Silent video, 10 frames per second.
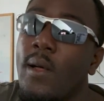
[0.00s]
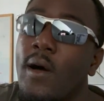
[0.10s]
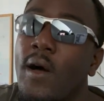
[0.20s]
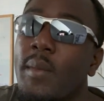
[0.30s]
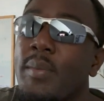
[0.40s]

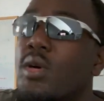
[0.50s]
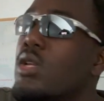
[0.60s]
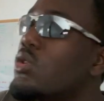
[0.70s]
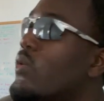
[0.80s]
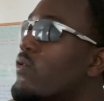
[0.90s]
I'm gonna
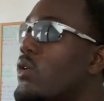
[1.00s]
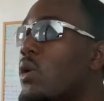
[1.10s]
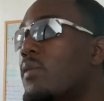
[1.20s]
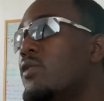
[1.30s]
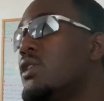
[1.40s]
do a
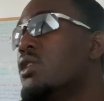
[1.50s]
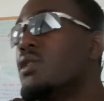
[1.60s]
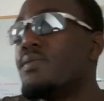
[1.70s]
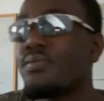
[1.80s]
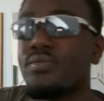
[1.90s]
follow-up
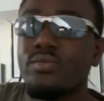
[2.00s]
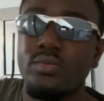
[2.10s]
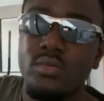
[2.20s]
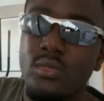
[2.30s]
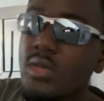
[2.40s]
video
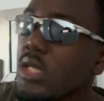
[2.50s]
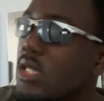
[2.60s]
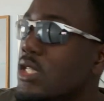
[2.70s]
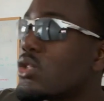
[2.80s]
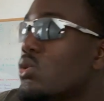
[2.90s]

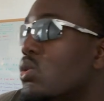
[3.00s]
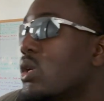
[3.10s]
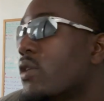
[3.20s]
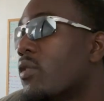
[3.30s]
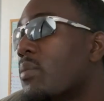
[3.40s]
as to
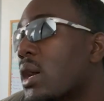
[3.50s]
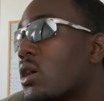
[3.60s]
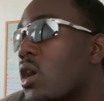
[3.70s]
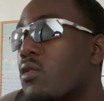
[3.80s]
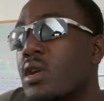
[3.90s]
giving my
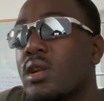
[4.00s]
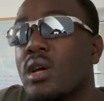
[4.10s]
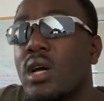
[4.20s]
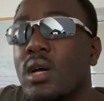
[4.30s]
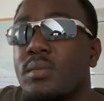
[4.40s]
current
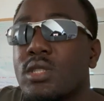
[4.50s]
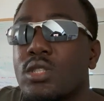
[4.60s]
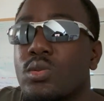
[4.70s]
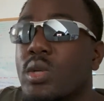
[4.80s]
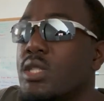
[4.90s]

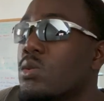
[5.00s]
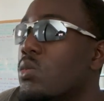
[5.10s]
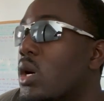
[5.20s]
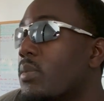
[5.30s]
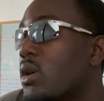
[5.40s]
situation,
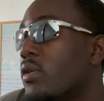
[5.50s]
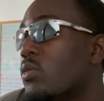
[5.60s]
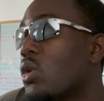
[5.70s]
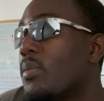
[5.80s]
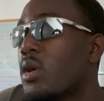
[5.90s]
where I'm
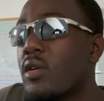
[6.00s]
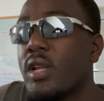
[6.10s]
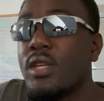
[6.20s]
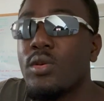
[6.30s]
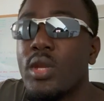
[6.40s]
what I'm
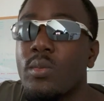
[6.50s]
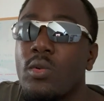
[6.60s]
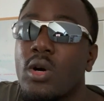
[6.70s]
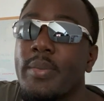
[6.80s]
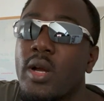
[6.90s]
currently doing and
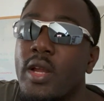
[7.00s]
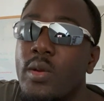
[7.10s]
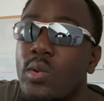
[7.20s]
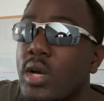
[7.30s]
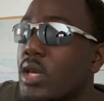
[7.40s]
what I'm currently
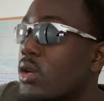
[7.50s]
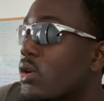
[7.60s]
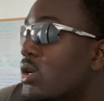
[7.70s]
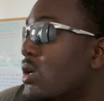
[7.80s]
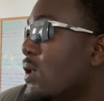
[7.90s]
working
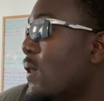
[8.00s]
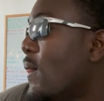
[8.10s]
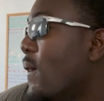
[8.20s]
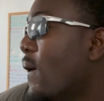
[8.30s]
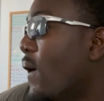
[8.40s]

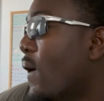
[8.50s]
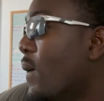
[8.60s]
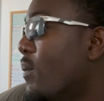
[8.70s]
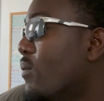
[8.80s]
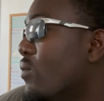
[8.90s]

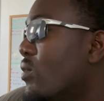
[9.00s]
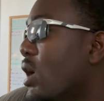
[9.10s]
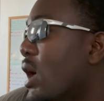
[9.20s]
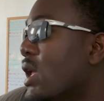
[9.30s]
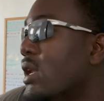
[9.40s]
on,
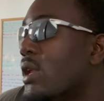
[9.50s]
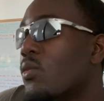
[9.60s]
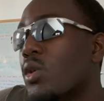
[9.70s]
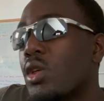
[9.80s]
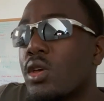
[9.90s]
and then
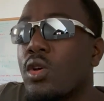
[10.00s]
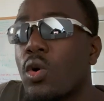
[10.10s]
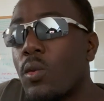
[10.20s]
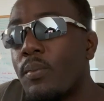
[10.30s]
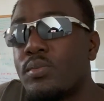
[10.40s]
we're gonna
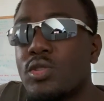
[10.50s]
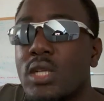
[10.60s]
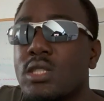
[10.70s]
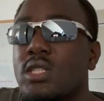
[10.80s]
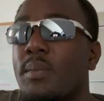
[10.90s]
go
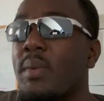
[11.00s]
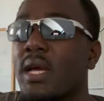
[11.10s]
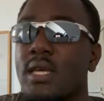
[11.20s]
transition back